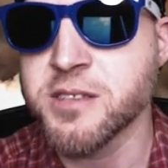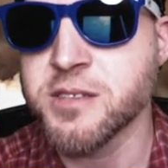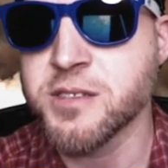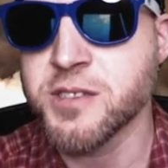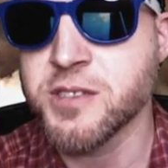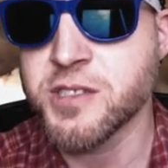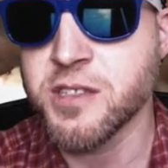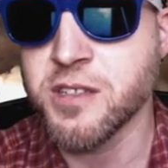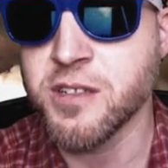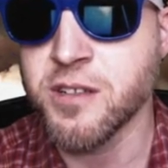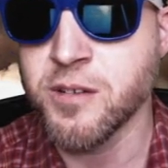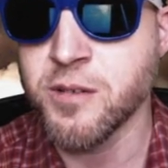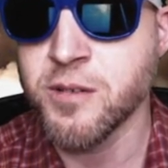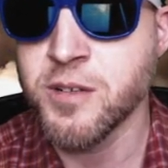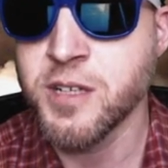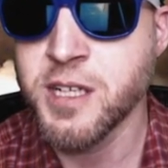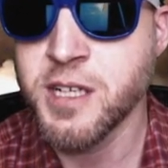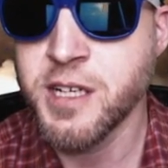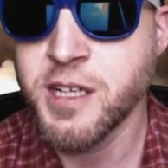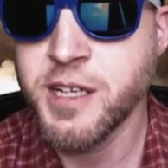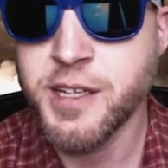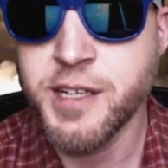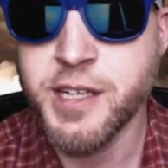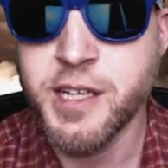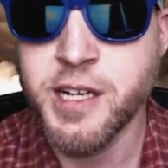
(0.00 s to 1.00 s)
So,
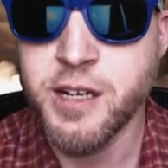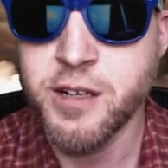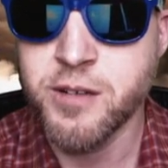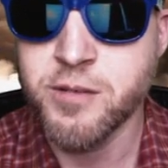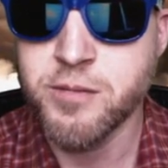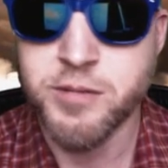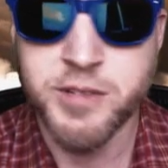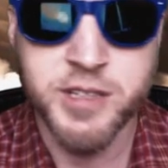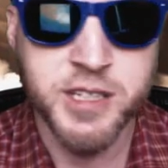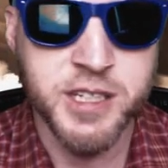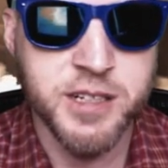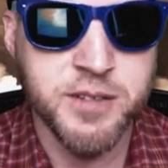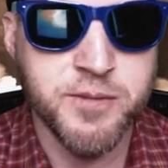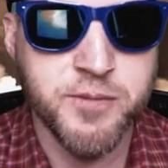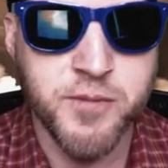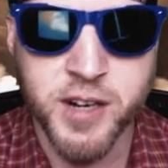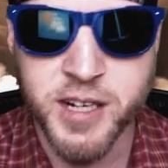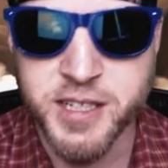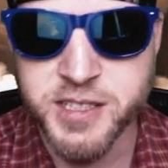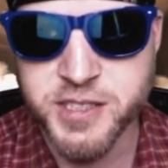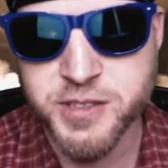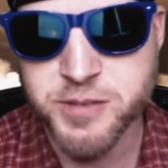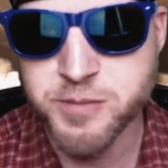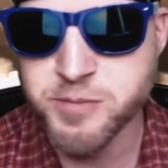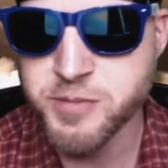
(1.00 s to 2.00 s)
get
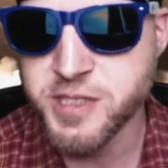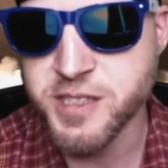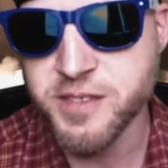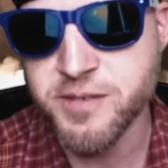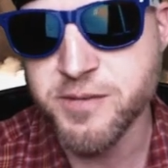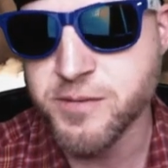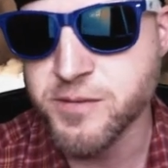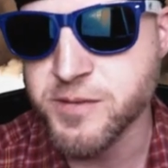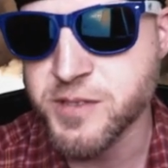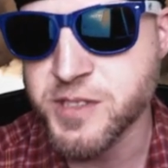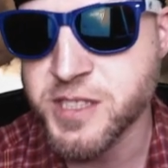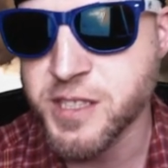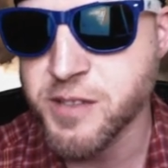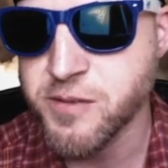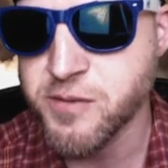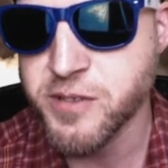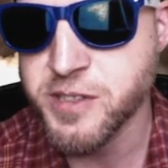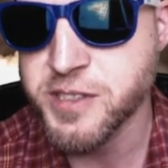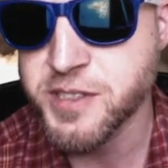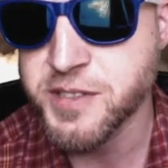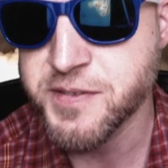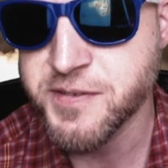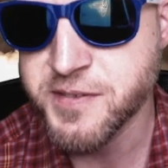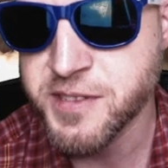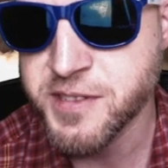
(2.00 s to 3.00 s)
advice from several
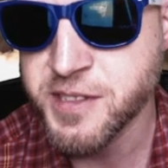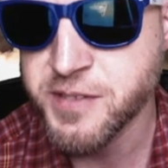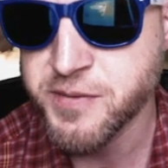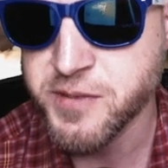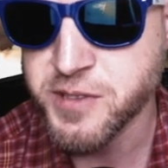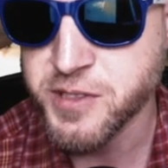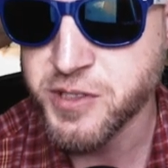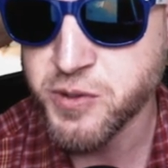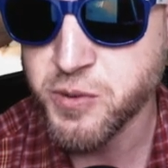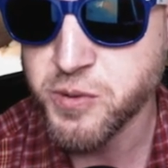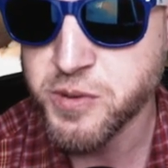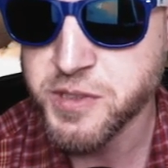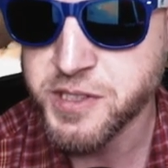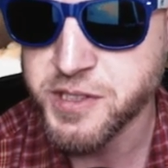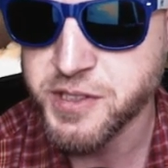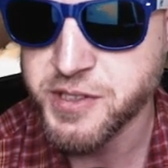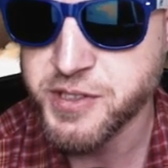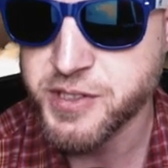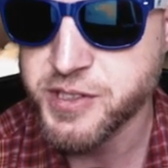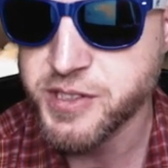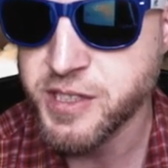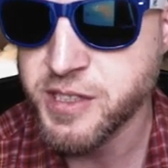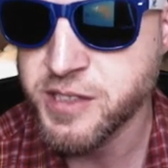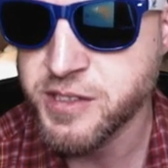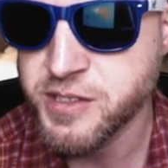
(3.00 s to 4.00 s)
different
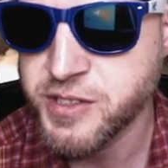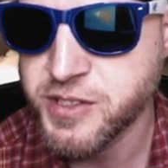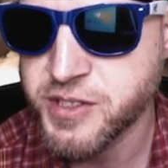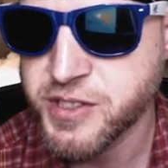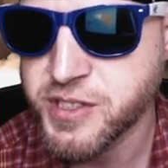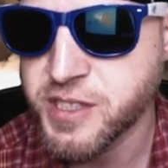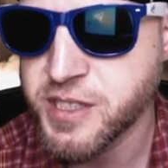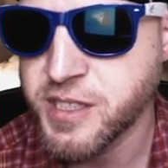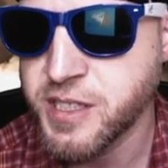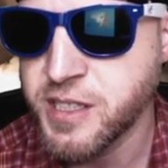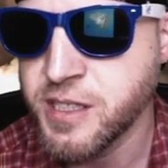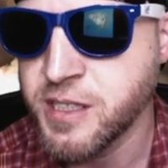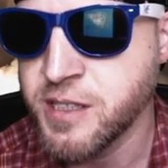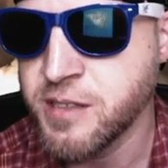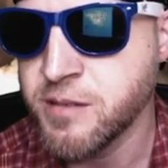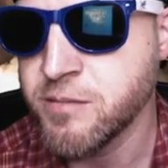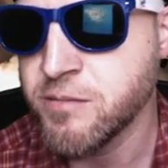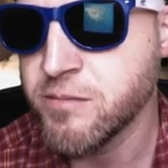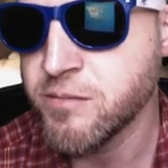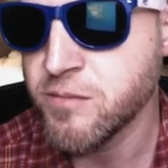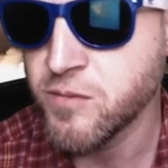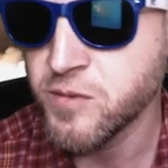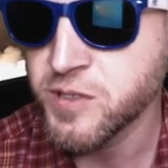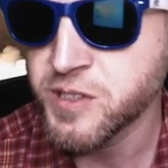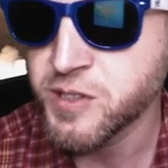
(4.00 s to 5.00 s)
sources and just see
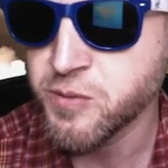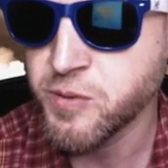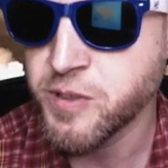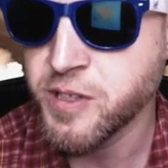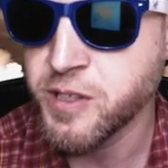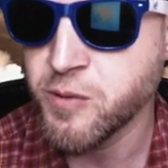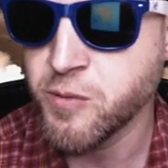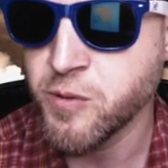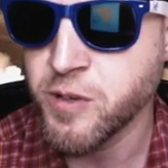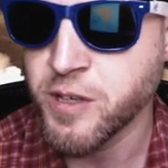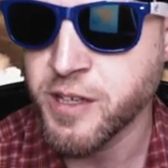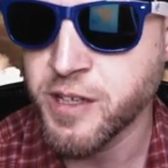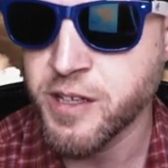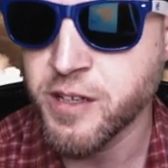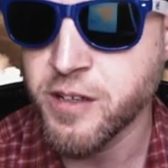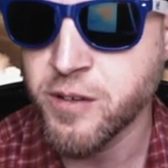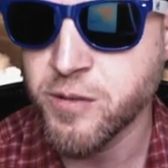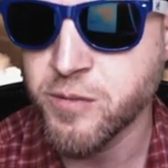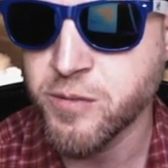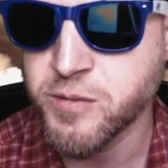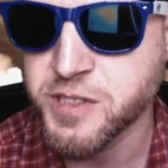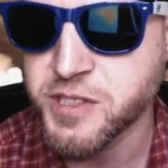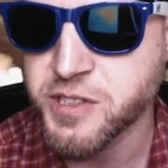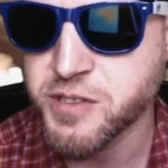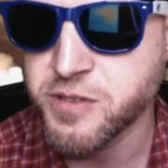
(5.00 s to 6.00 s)
which way you want to go,
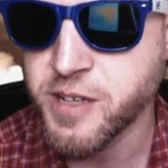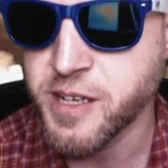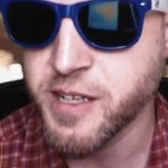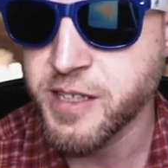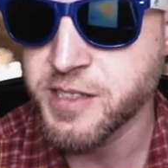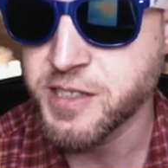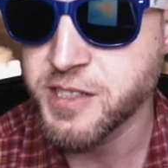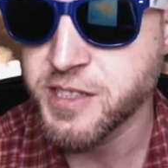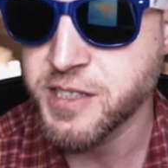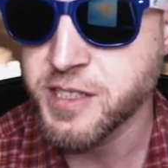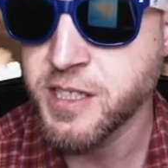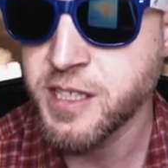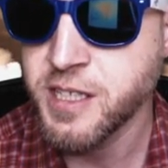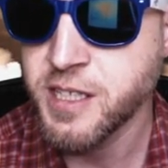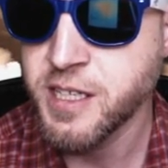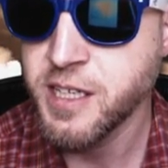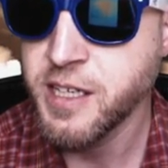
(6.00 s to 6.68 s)
which strategy.